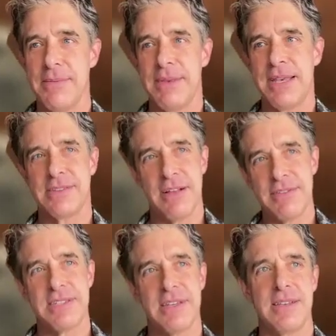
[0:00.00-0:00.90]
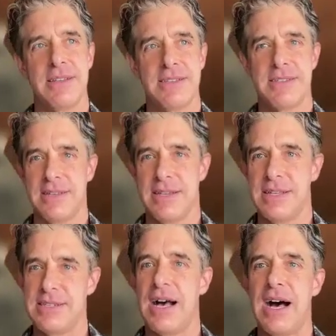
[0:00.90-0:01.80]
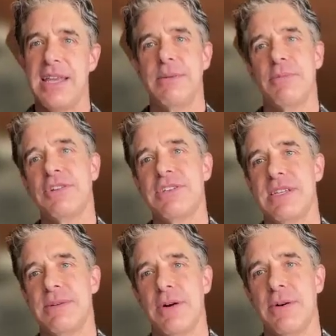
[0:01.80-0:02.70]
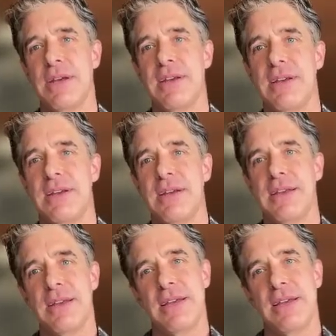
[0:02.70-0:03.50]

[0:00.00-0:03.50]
because all of a sudden it's not in emergency mode. Yeah.